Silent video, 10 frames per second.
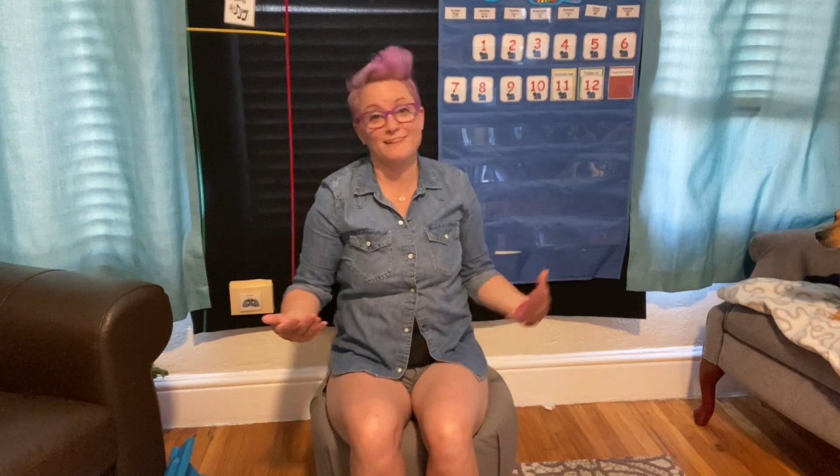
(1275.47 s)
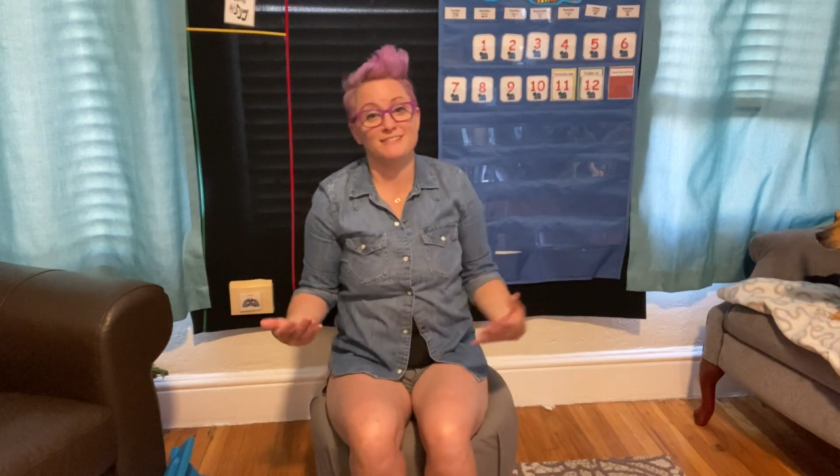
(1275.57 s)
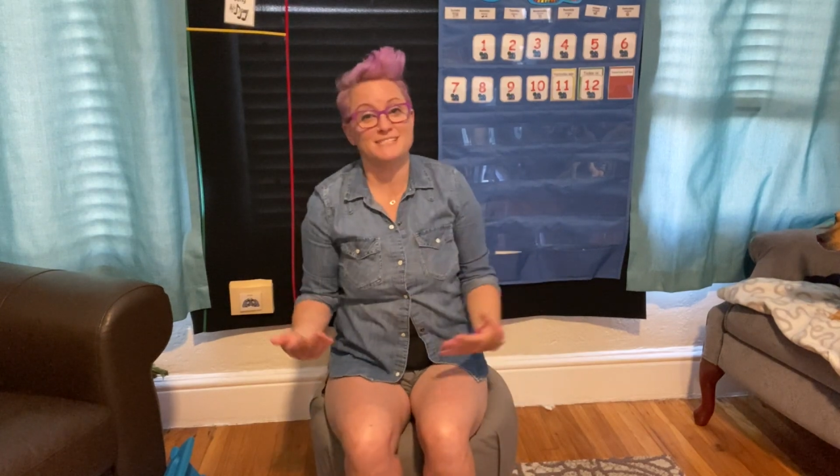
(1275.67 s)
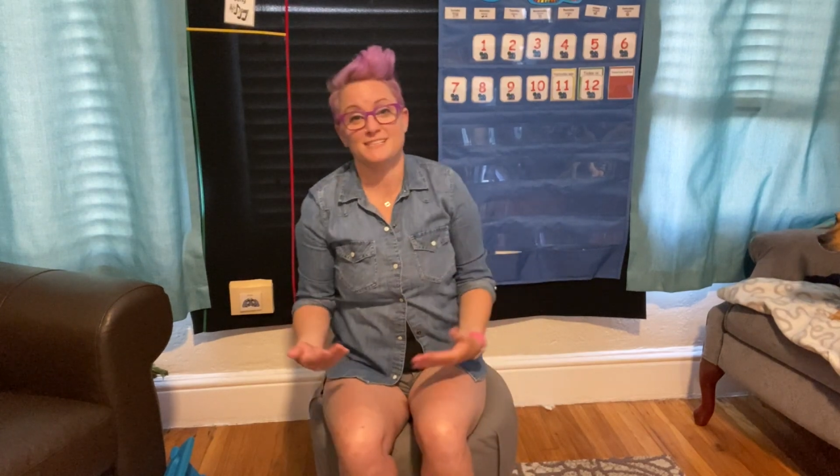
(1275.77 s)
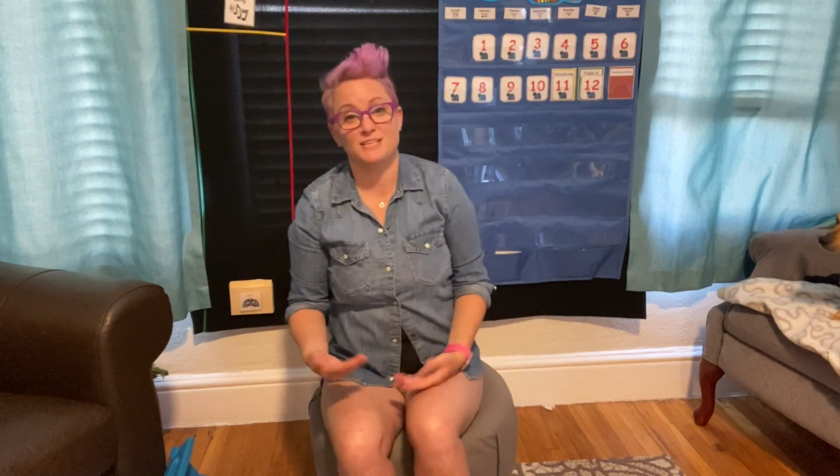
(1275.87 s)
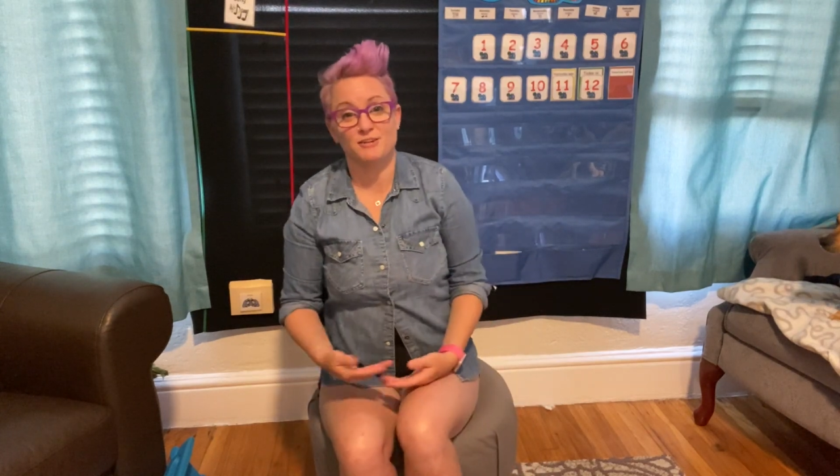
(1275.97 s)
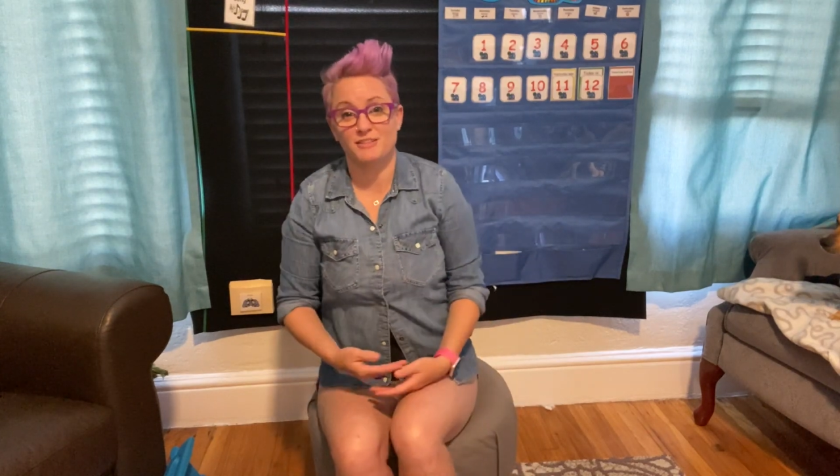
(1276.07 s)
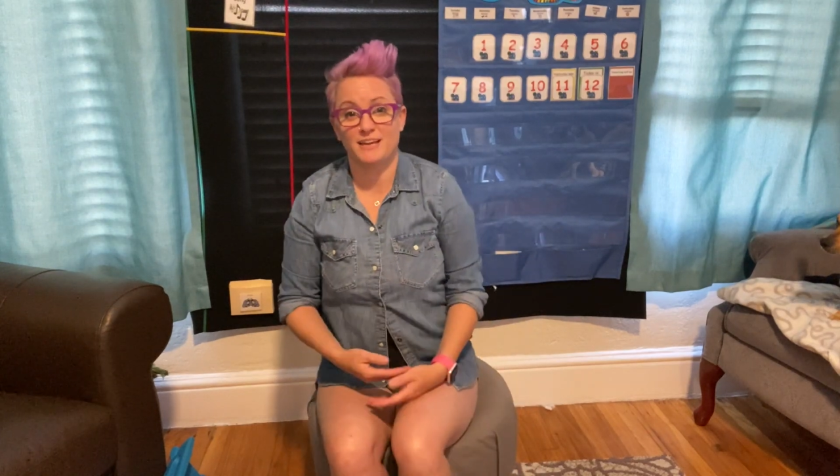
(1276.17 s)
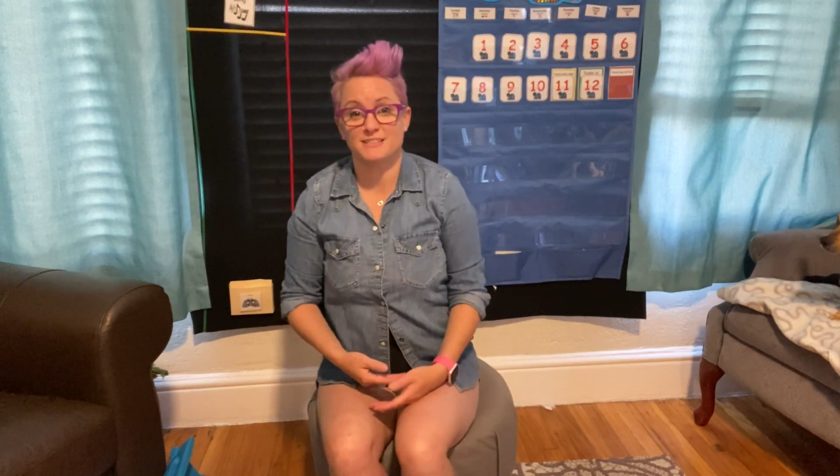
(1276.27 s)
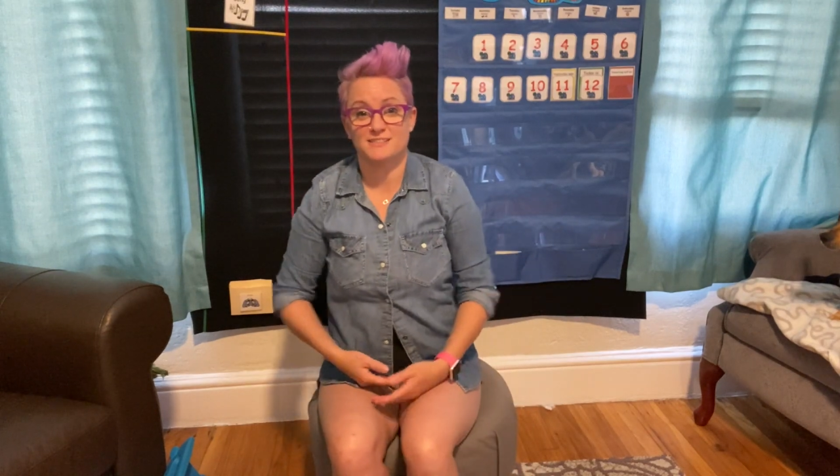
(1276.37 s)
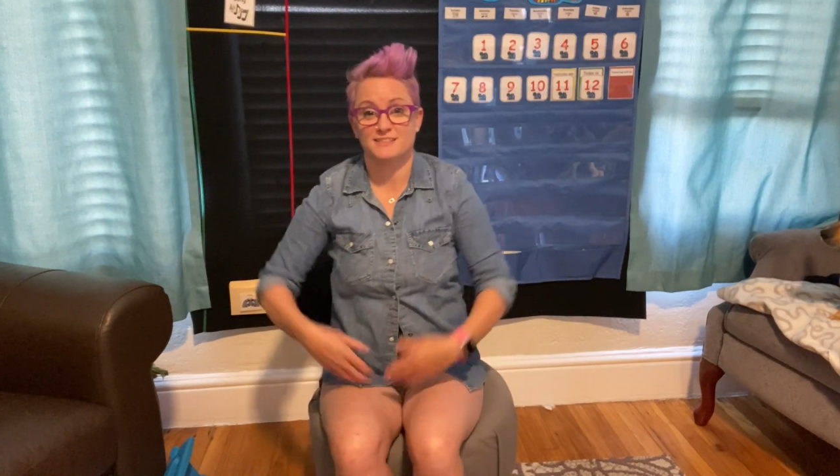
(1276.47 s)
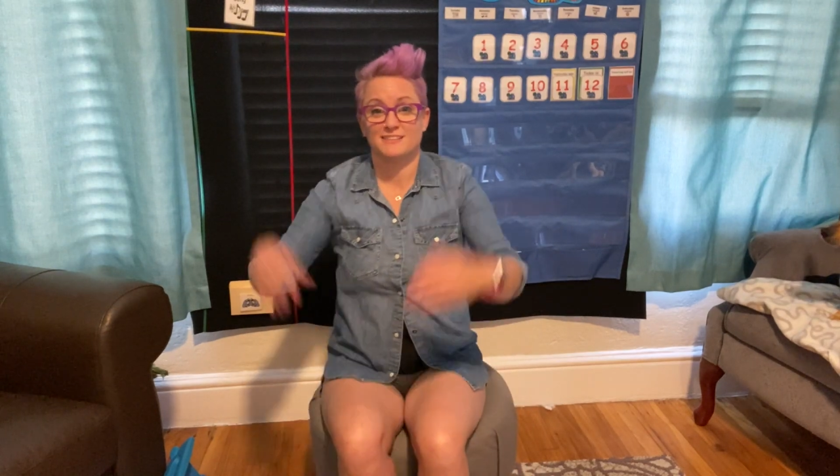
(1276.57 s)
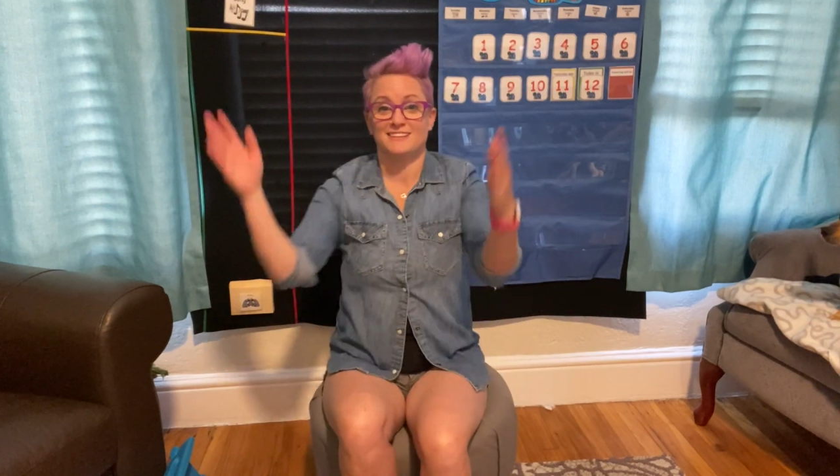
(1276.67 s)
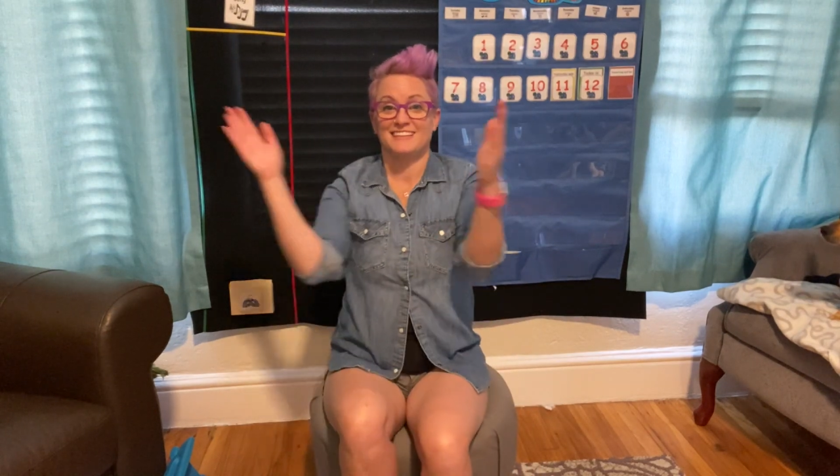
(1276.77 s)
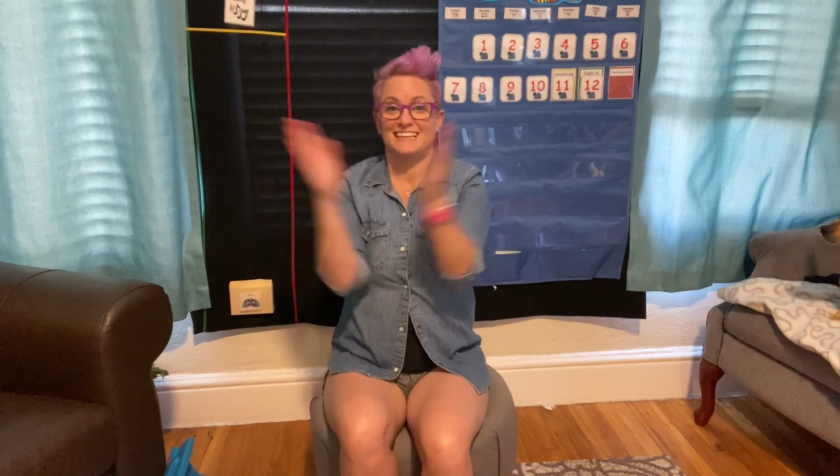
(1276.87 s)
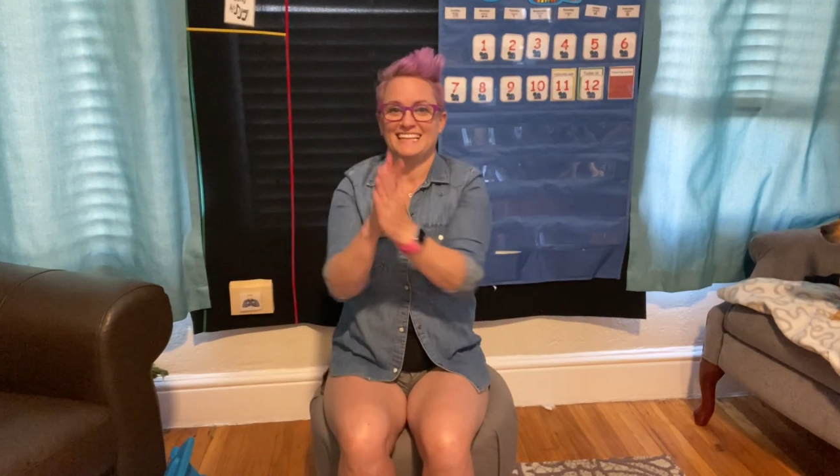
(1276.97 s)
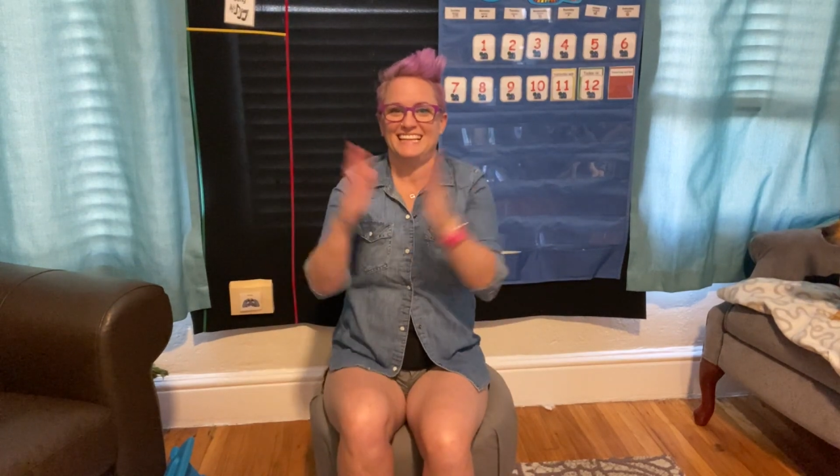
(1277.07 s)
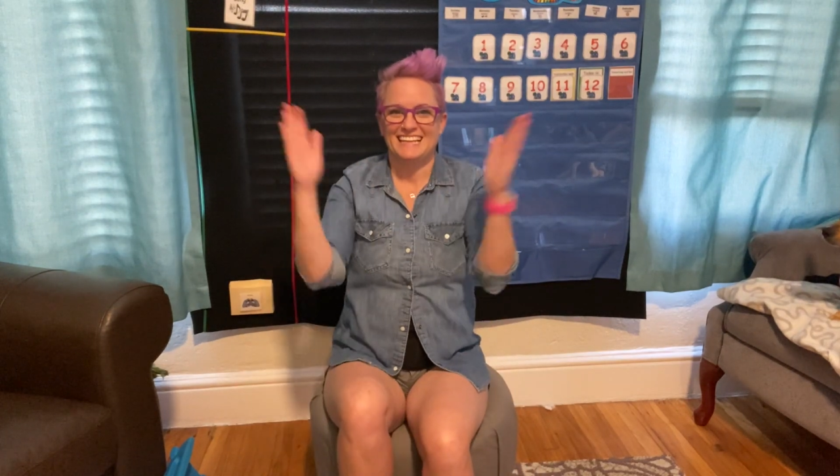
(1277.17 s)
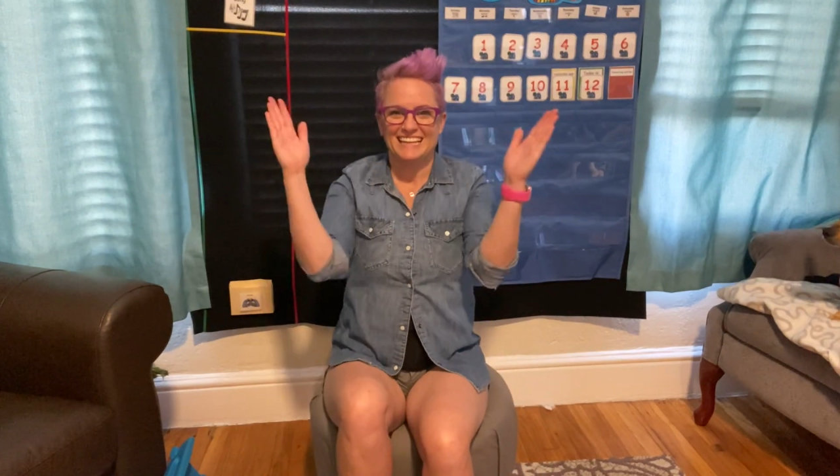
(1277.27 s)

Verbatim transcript: oh, happy, says no clap thanks. your hands.